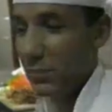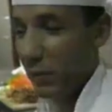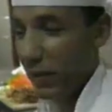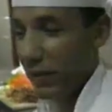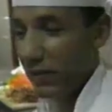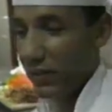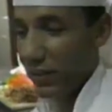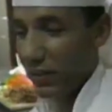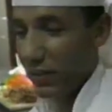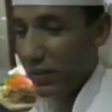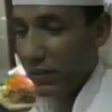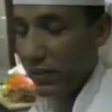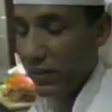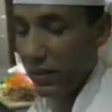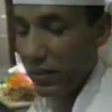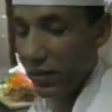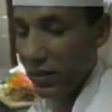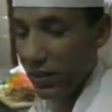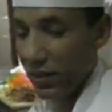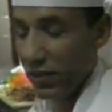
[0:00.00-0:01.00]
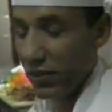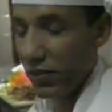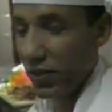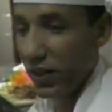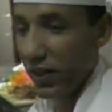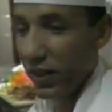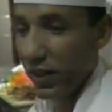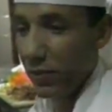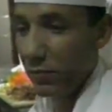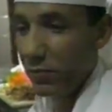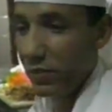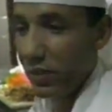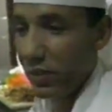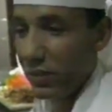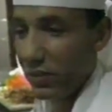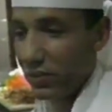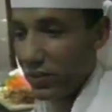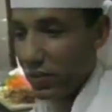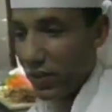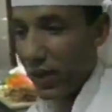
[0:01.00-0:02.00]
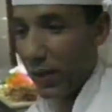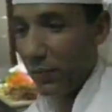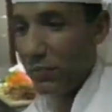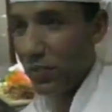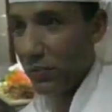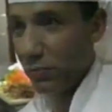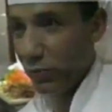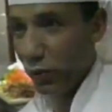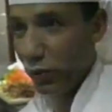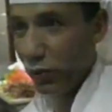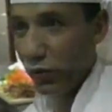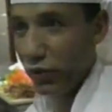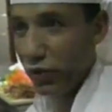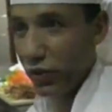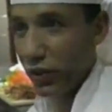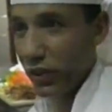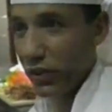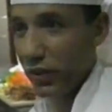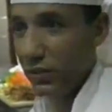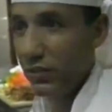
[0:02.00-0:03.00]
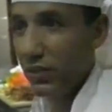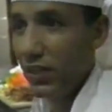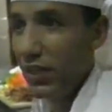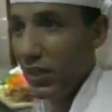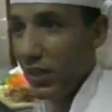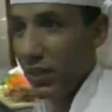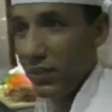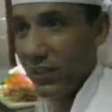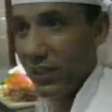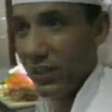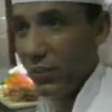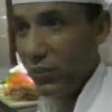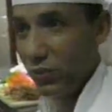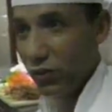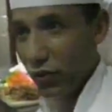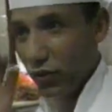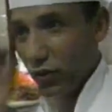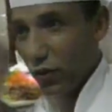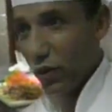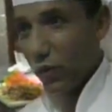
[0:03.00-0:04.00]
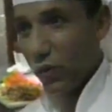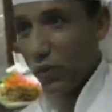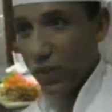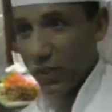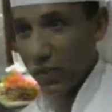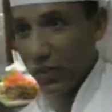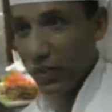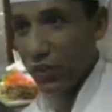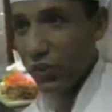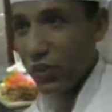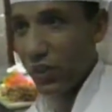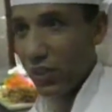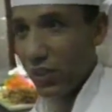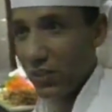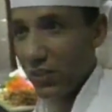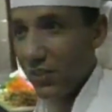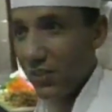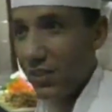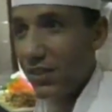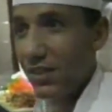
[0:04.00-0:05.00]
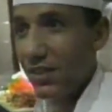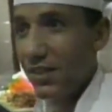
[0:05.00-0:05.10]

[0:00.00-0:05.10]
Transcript: basically uh, crepe that is wrapped in blue cheese, and they used to throw it on each other